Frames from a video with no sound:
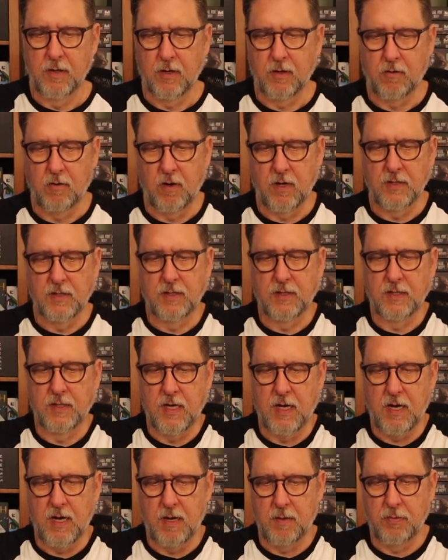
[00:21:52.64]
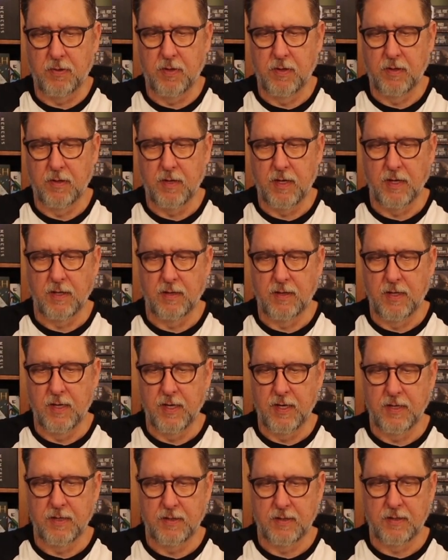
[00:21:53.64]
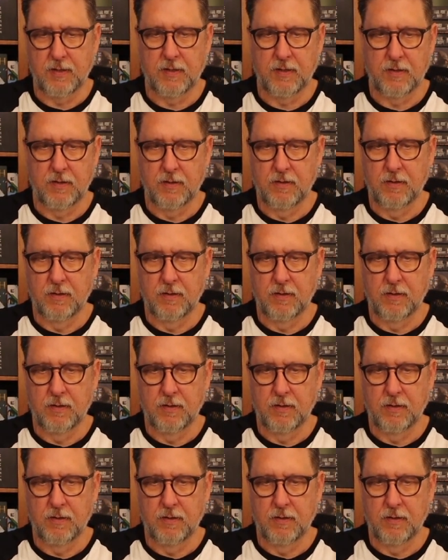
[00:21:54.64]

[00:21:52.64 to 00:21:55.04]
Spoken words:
across the top like this.